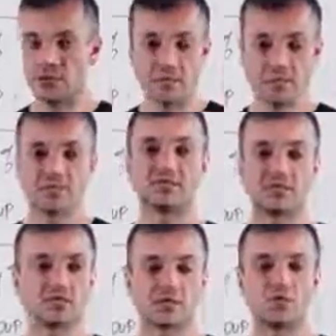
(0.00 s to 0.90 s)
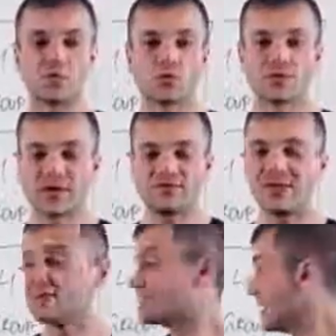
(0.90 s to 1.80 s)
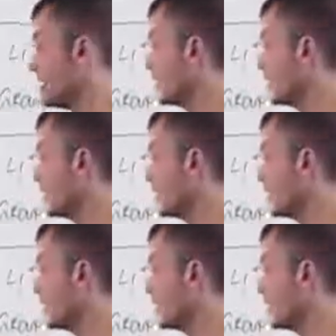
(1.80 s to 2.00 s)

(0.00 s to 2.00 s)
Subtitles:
a system that's going to work. Okay, if I can take a